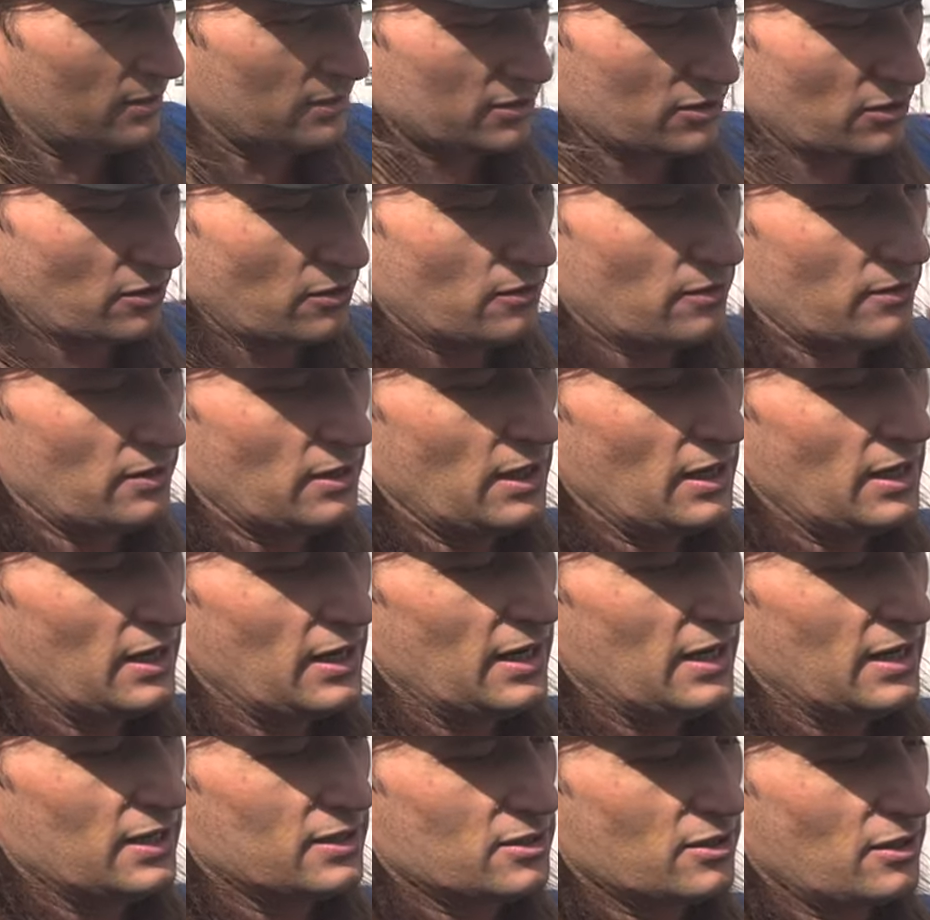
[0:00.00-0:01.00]
So
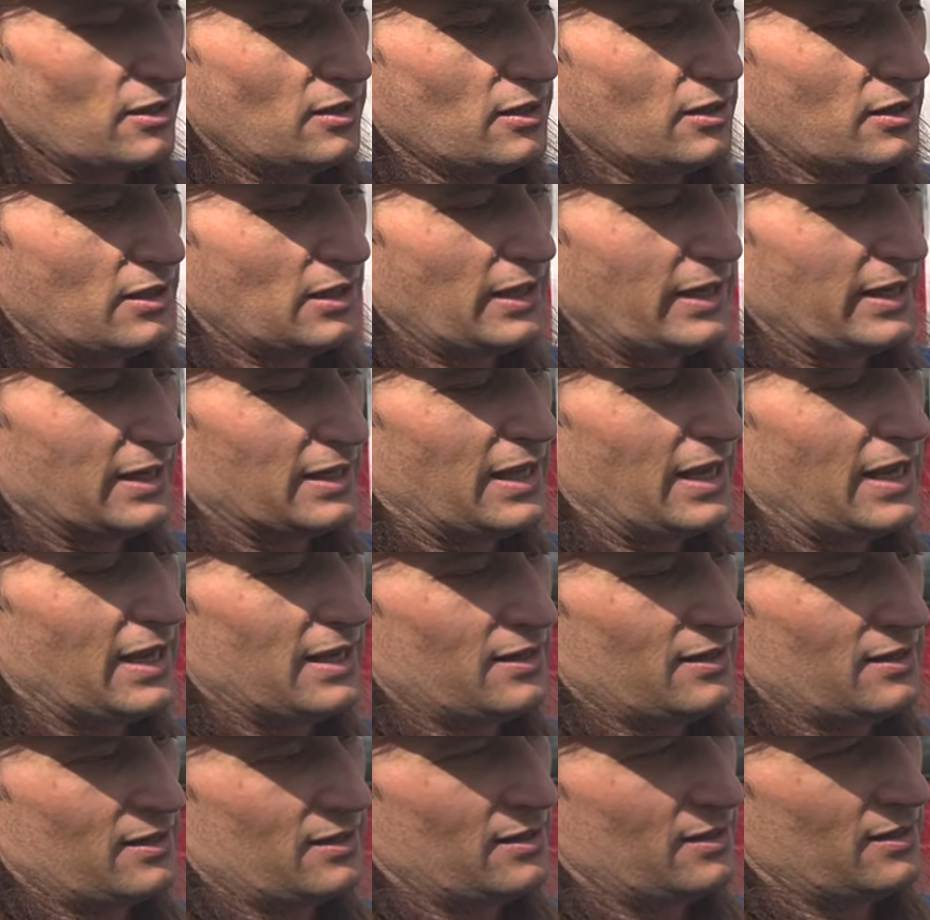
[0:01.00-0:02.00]
it's gonna look like that,
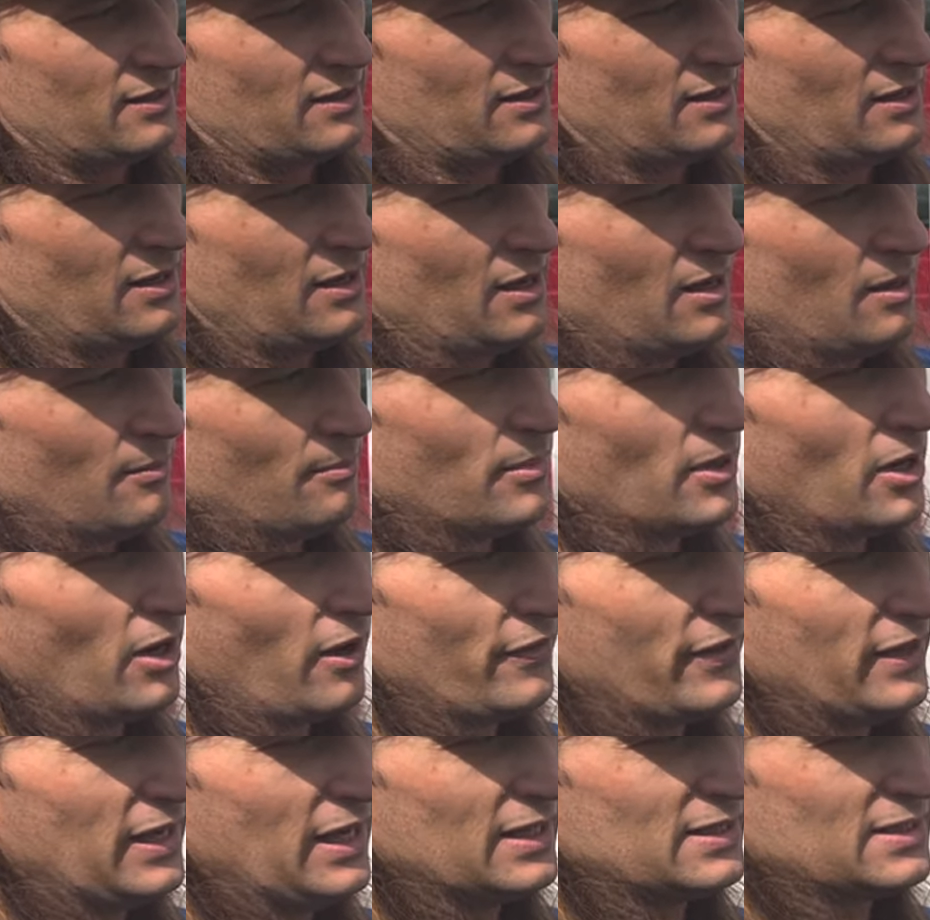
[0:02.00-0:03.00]
but on
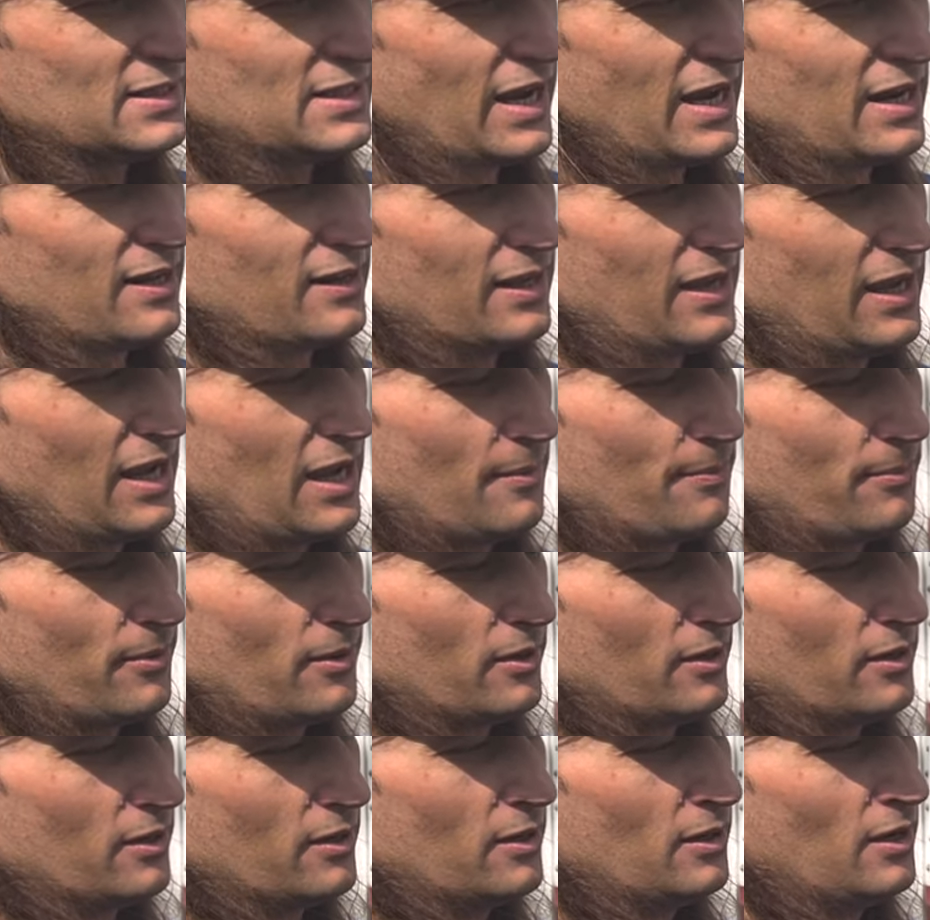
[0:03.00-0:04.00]
the inside of the camper
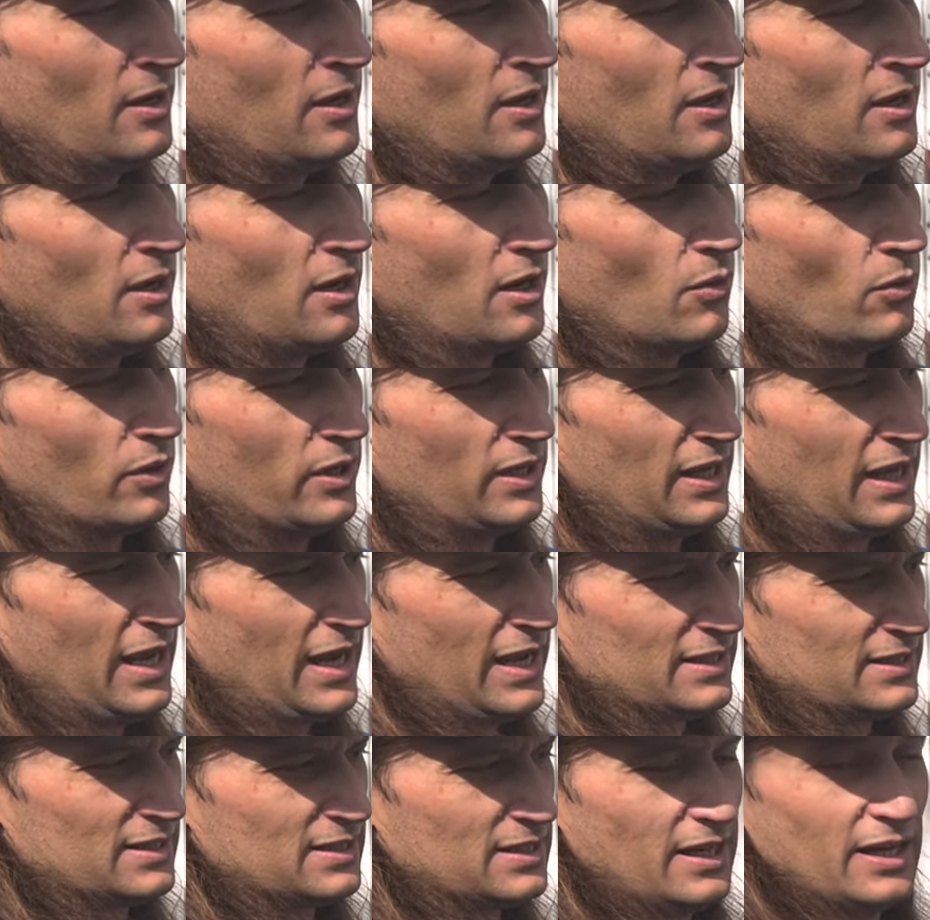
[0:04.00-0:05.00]
uh, where you
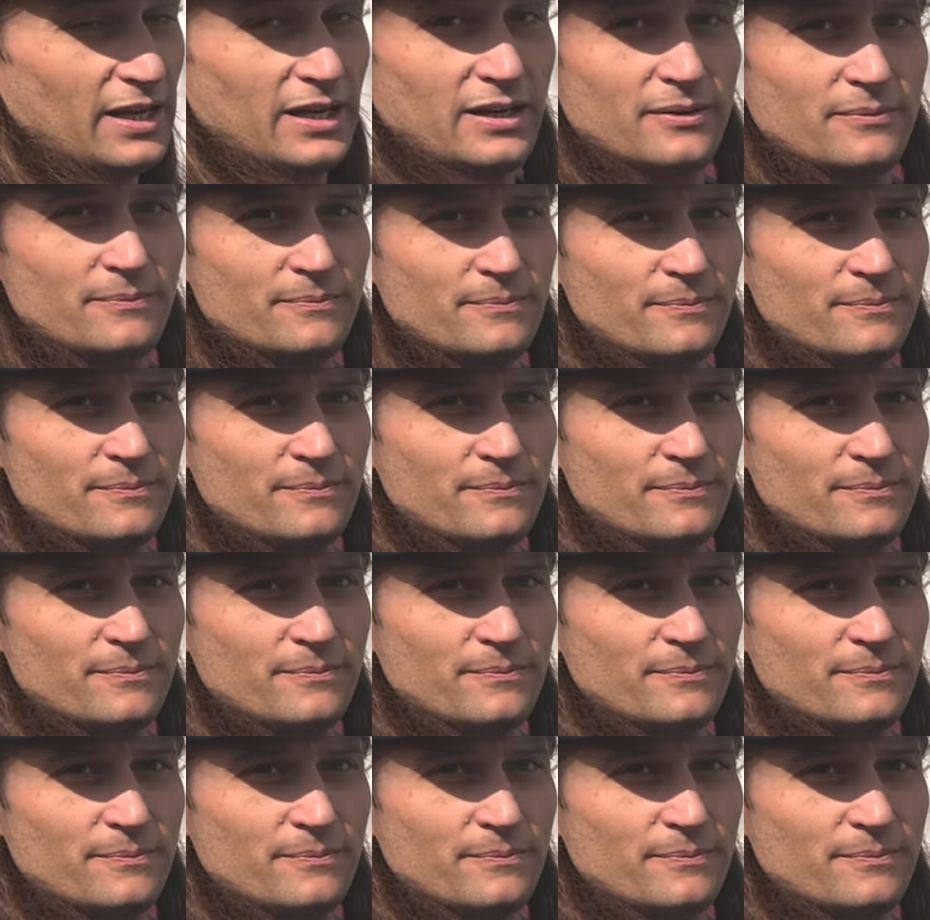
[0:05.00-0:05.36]
can't see it.